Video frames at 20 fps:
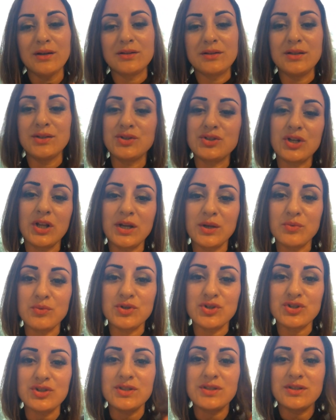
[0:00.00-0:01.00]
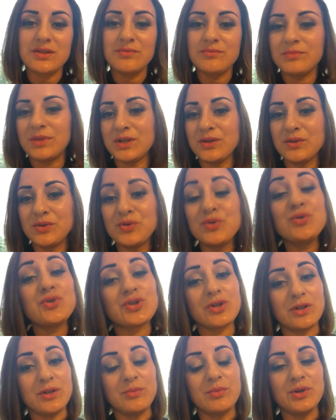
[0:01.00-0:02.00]
teach languages
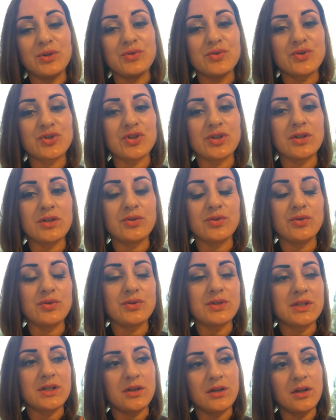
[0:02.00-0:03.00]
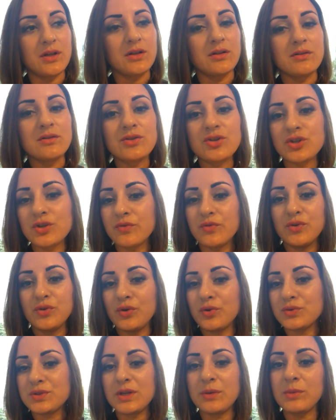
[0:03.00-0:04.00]
usually by using English. If you
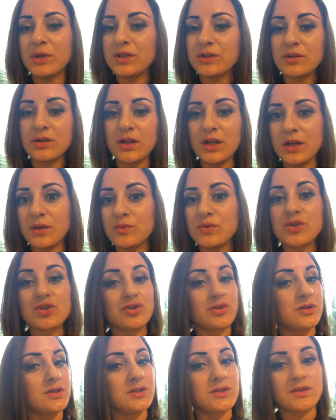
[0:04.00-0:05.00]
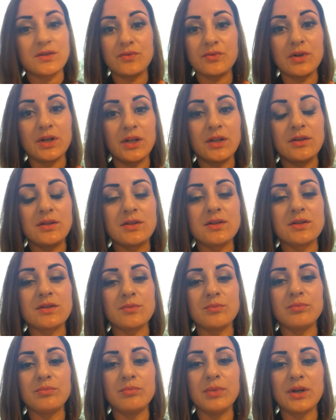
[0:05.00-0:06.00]
know some other language, then it's great, it's
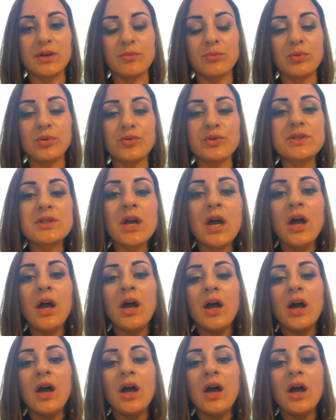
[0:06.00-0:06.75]
a better plus.